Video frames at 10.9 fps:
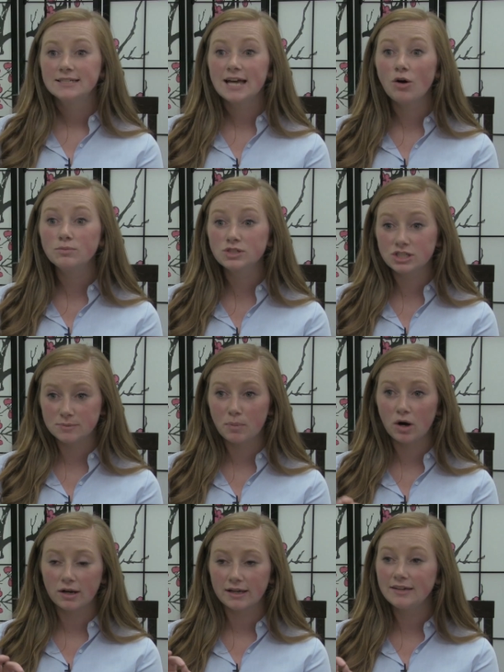to help just
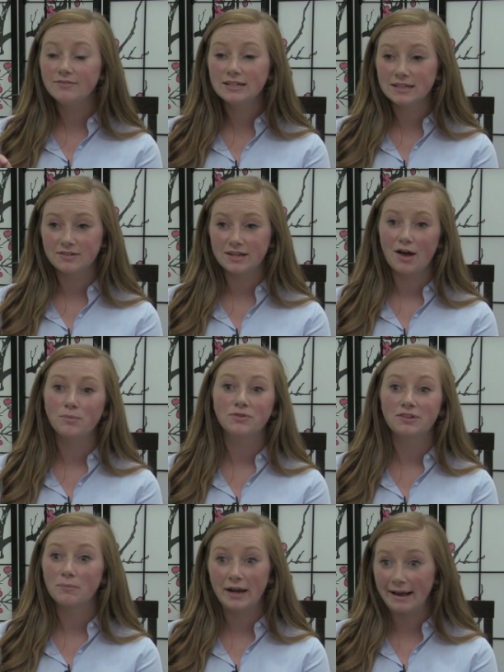spark, even if it helps
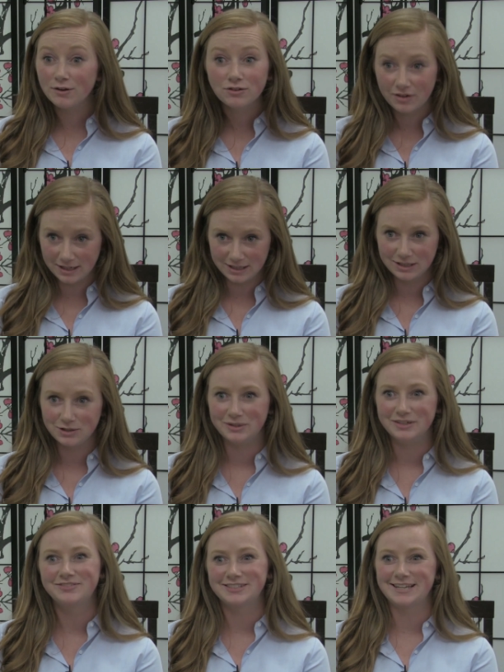someone else find a
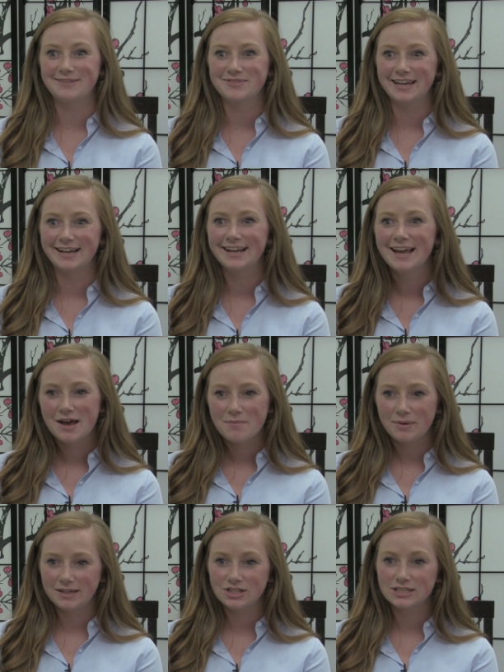cure for something,
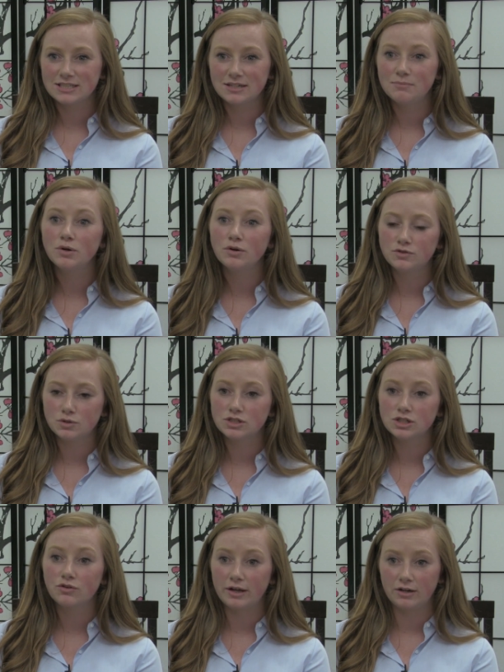but just to move
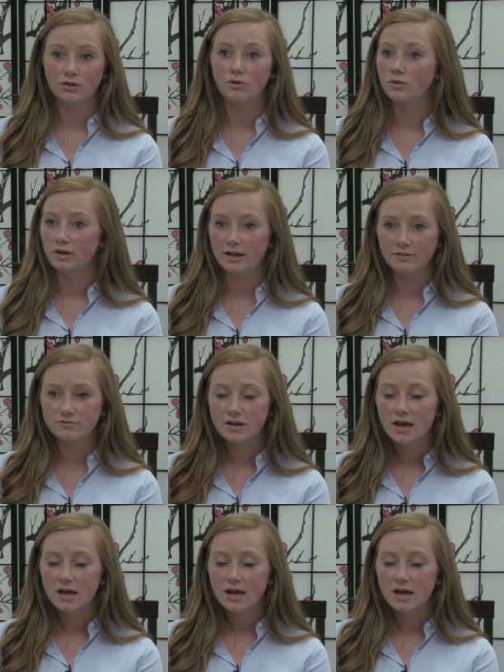towards the greater goal of